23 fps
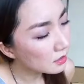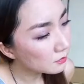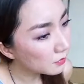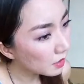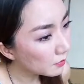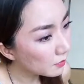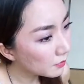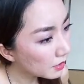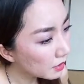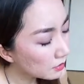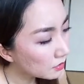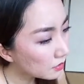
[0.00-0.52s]
might
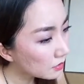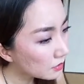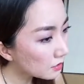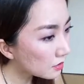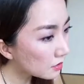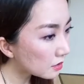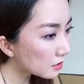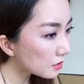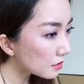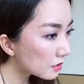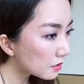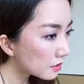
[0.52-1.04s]
be a
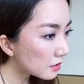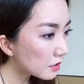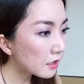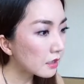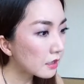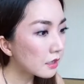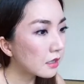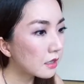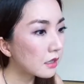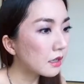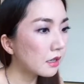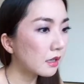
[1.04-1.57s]
good
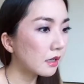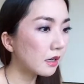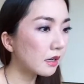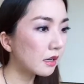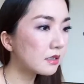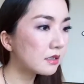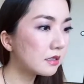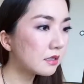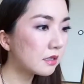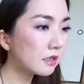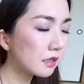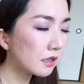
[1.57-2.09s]

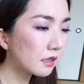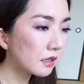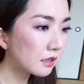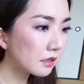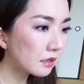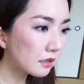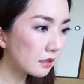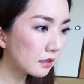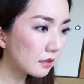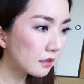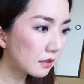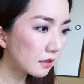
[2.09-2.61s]
idea.
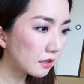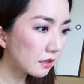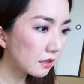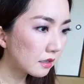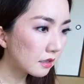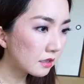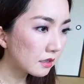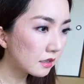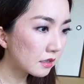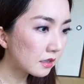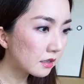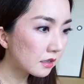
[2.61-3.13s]

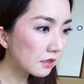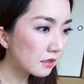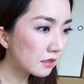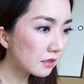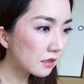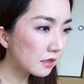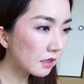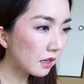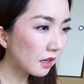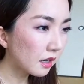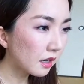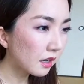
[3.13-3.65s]

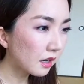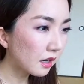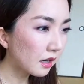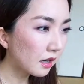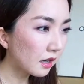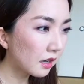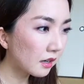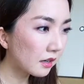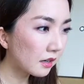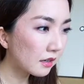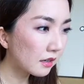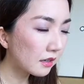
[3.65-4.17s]

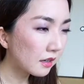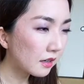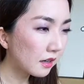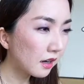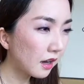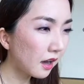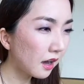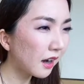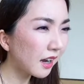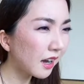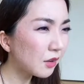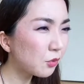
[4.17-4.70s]
Yeah.
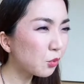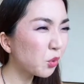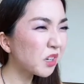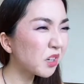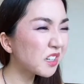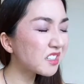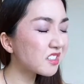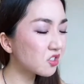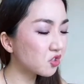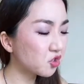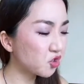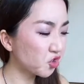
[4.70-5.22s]
I
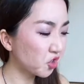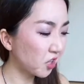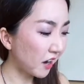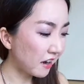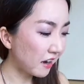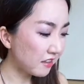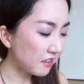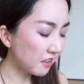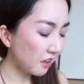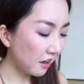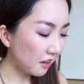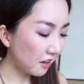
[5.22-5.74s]
once
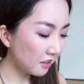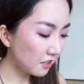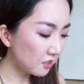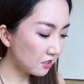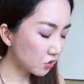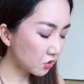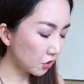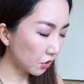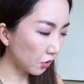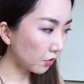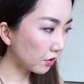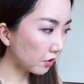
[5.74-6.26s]
tried that in
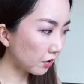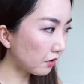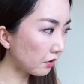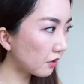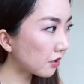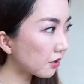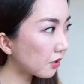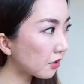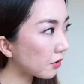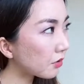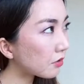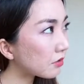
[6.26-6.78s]
Tokyo
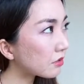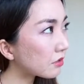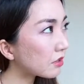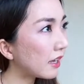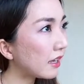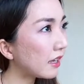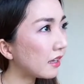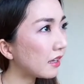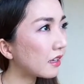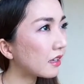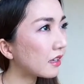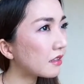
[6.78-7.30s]
though.
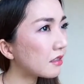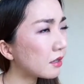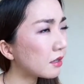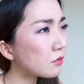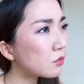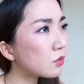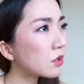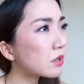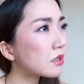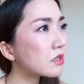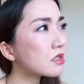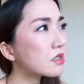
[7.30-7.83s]
Like there
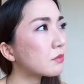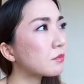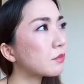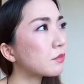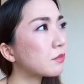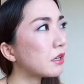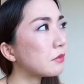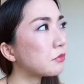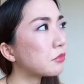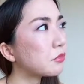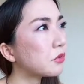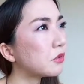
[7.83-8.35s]
were some
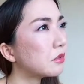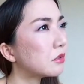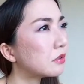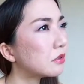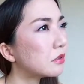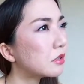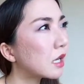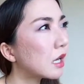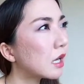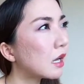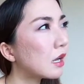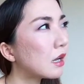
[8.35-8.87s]
people
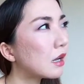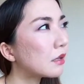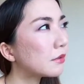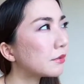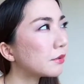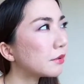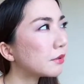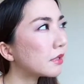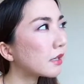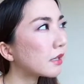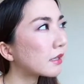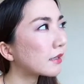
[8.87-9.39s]

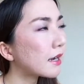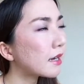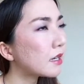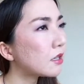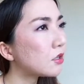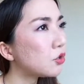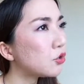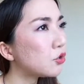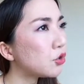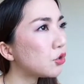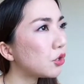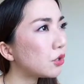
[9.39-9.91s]
that I
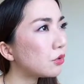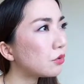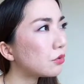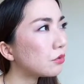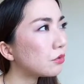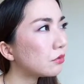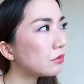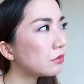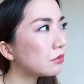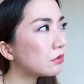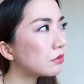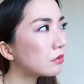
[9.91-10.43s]

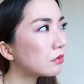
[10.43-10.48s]
knew